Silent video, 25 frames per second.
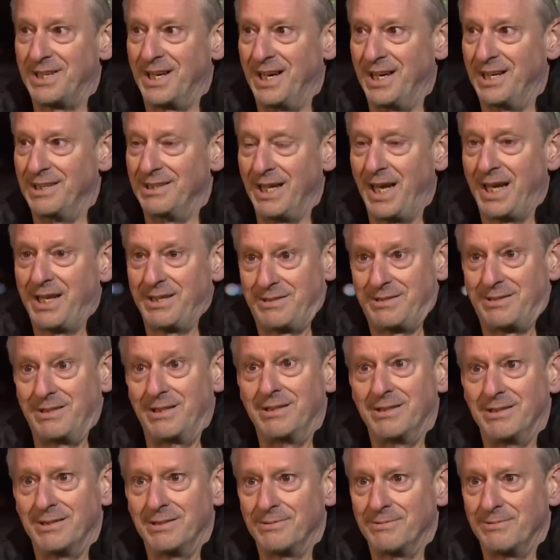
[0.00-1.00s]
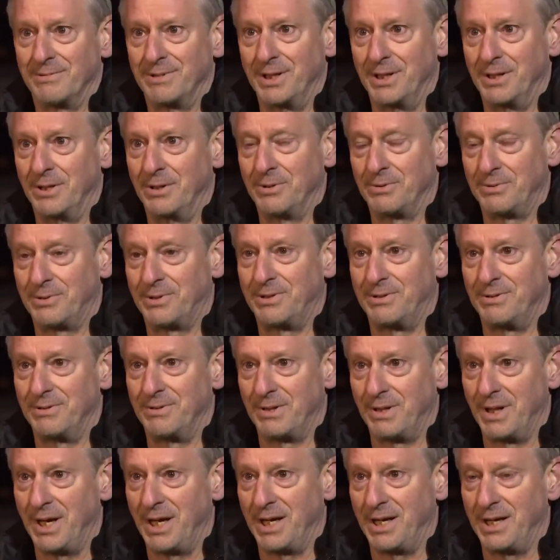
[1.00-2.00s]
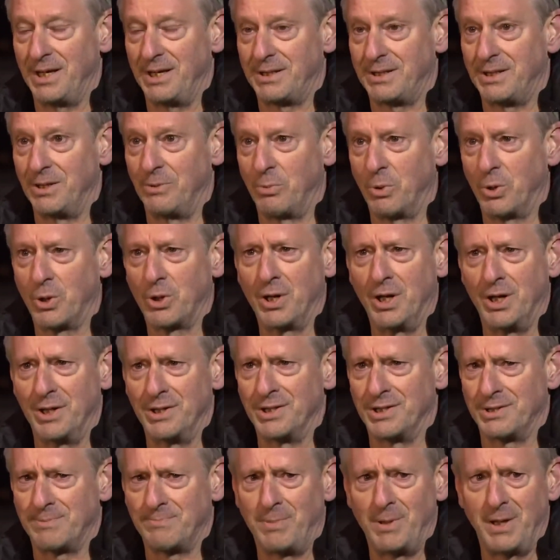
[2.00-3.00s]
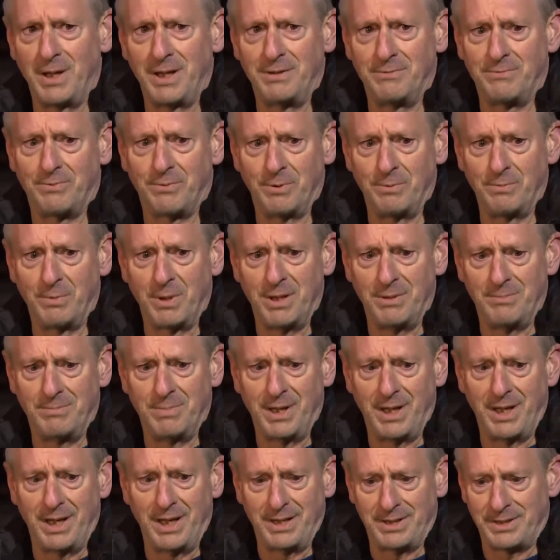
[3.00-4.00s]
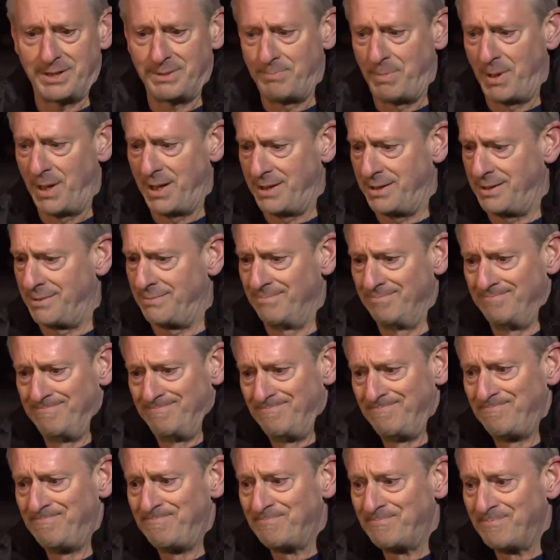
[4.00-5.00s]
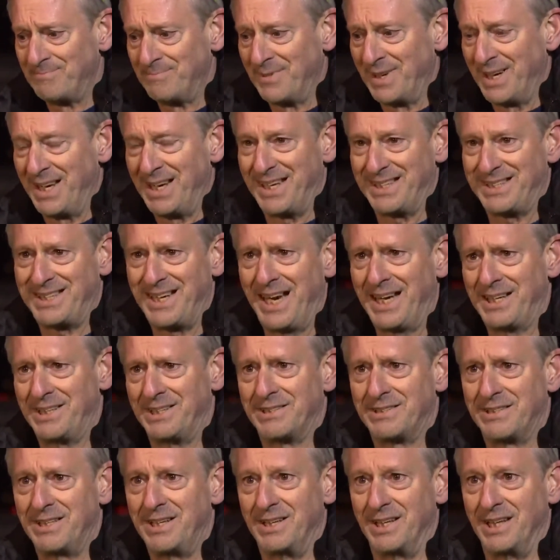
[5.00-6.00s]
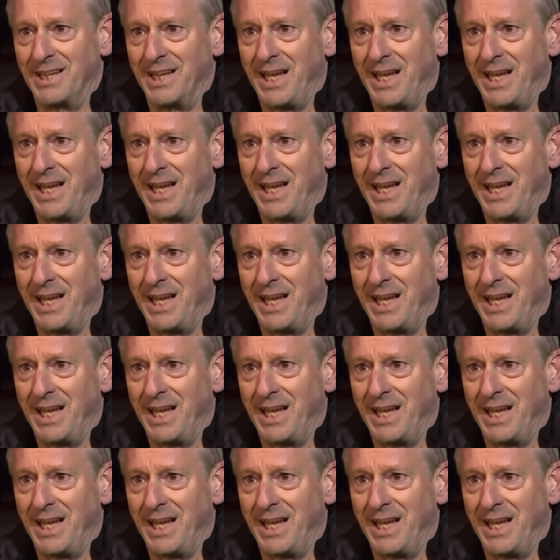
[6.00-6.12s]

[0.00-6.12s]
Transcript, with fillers: a legacy, you know, to work on this plane for me, but it's been sad to see the